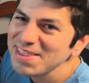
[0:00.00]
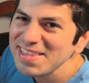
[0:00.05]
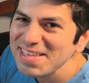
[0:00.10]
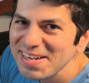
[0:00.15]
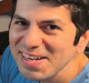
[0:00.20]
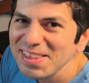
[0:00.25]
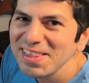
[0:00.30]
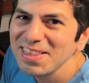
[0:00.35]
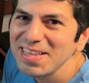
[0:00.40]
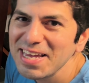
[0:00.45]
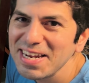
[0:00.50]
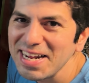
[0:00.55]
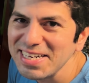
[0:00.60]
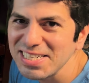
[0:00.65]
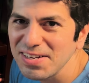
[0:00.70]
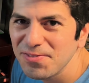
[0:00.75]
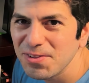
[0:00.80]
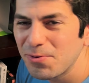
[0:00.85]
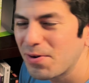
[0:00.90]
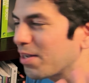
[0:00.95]
the End of the Lane, I
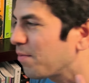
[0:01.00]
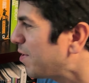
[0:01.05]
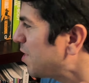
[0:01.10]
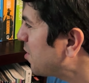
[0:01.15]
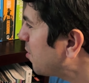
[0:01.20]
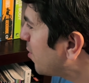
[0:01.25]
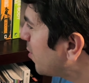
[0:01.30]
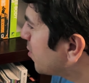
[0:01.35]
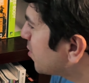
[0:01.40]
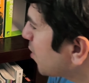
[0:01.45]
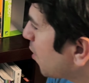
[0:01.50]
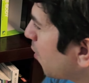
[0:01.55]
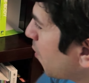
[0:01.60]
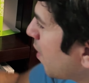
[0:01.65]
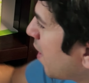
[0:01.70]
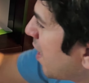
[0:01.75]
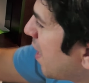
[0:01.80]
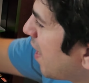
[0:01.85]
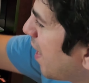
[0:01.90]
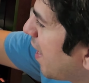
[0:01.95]
definitely recommend you do so.
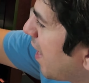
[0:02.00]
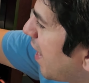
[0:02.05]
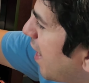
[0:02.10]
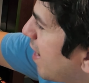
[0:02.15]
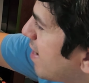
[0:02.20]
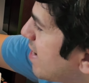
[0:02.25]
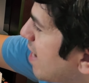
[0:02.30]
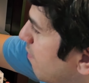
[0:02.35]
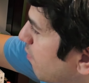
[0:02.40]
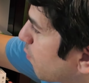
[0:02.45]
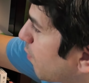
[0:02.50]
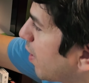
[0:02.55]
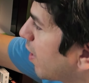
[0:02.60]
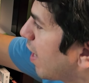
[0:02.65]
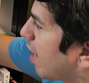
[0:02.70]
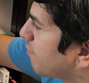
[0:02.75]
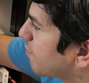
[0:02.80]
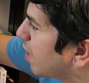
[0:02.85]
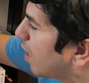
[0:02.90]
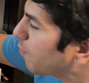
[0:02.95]
Neverwhere,
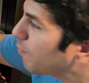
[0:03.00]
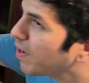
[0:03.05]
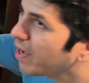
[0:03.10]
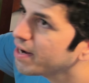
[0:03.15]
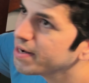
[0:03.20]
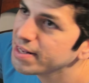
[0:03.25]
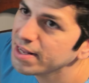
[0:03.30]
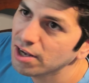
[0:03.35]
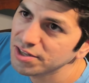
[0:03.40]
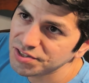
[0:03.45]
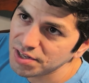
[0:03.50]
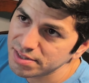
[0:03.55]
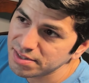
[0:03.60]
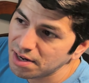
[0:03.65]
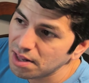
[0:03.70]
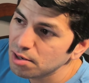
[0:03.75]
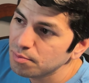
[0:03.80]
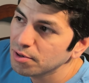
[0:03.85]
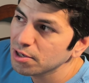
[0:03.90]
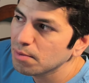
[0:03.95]
I've not read. He also has
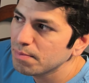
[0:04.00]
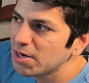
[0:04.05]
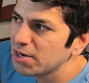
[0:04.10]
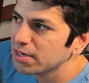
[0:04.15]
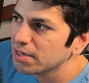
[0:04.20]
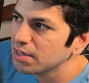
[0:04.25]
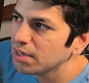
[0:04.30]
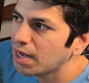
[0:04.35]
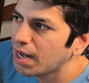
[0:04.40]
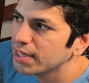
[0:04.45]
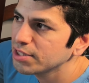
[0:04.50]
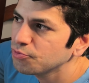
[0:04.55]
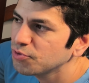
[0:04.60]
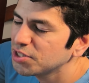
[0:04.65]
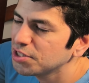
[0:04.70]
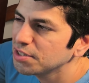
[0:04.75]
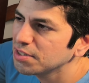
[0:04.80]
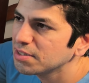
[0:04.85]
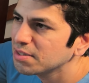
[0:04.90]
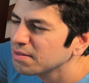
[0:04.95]
another book, American Gods,
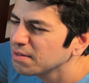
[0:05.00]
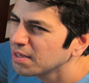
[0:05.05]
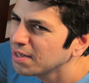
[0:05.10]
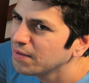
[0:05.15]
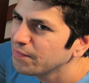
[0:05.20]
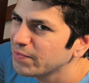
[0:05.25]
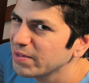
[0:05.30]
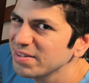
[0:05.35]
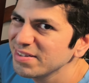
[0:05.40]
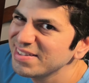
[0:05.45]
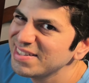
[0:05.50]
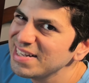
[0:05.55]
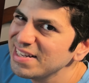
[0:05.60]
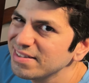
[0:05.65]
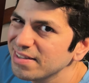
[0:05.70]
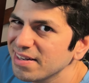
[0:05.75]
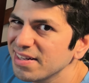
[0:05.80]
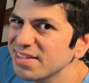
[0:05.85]
which it's decent,